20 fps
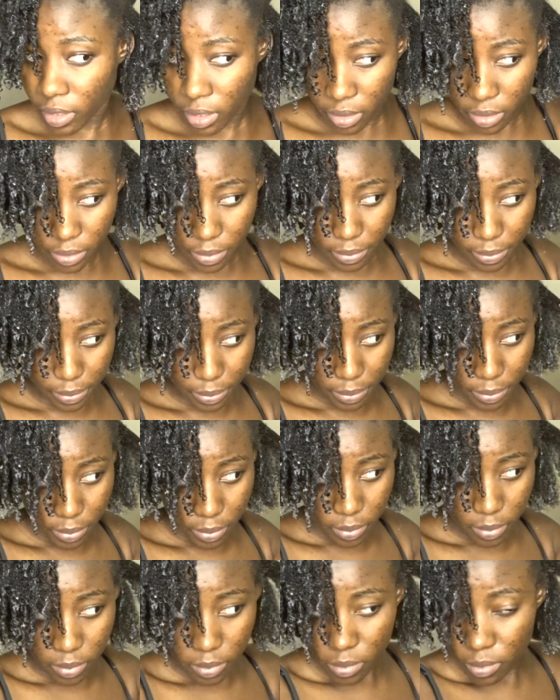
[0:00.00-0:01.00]
it. I will give
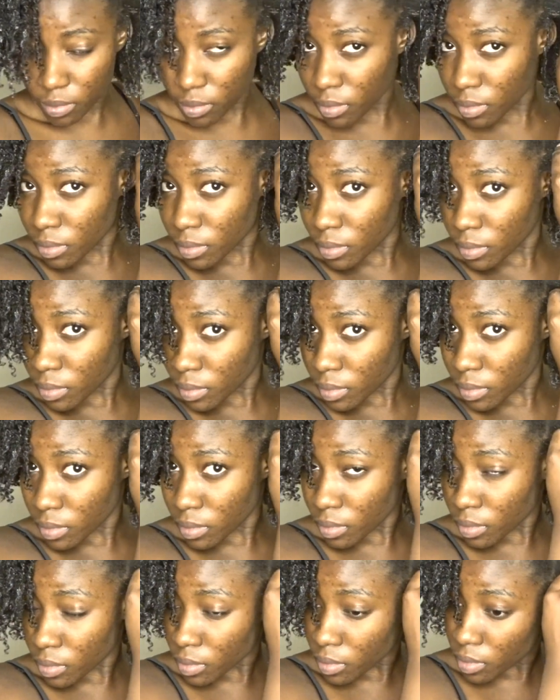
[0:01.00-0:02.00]
you what you want
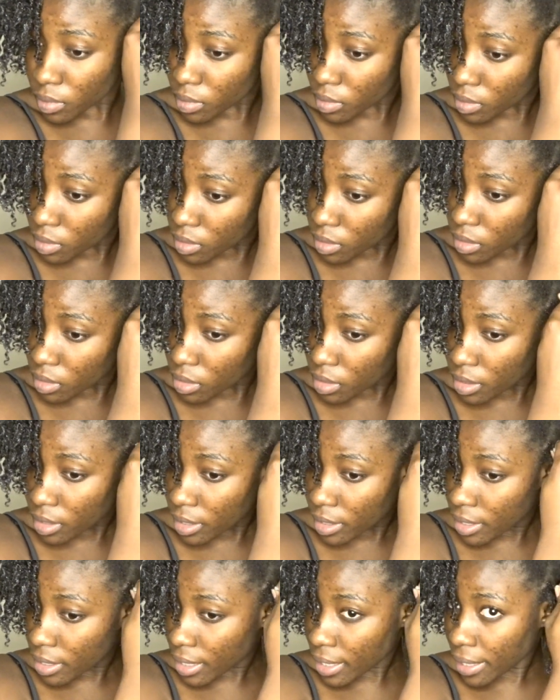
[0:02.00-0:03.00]
to,
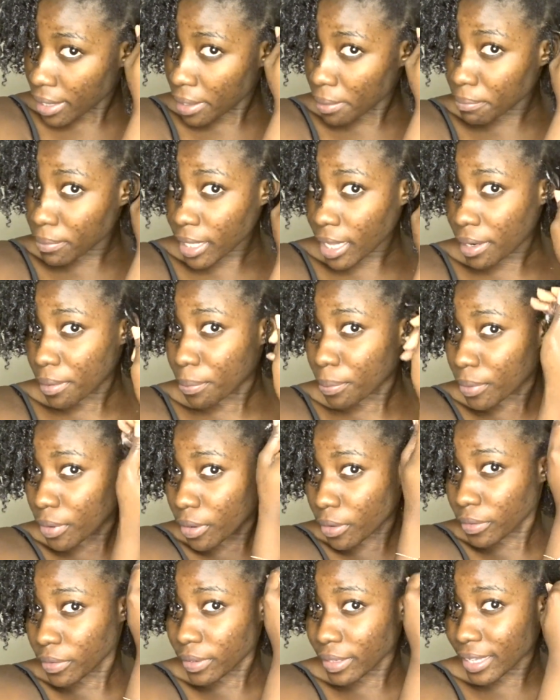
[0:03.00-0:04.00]
baby. I'm not a pro,
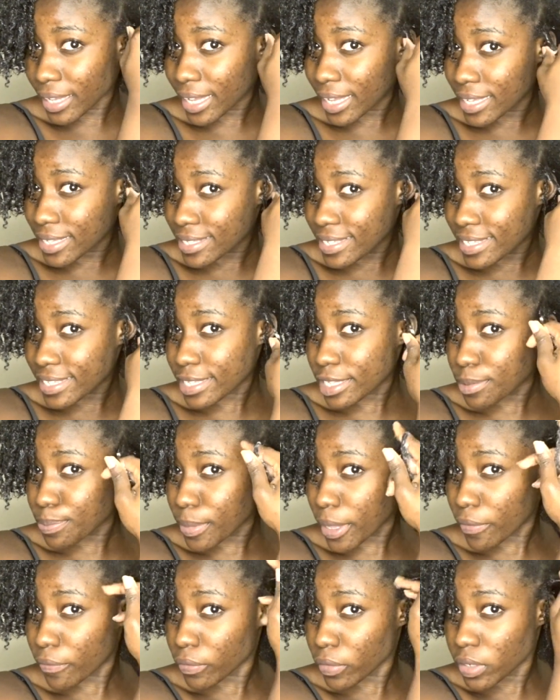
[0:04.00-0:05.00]
you guys. This is
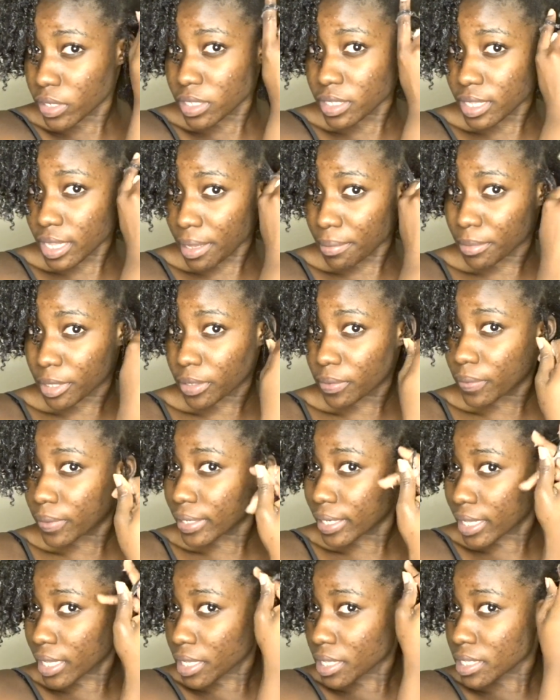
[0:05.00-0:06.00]
my first time doing
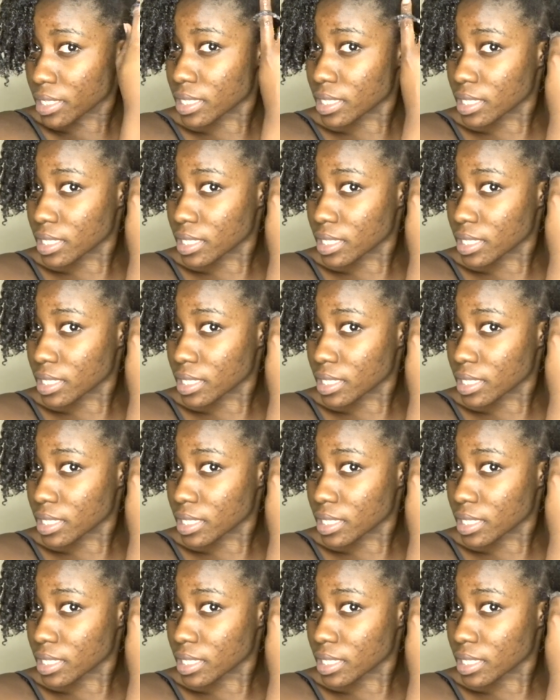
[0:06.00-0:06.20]
this.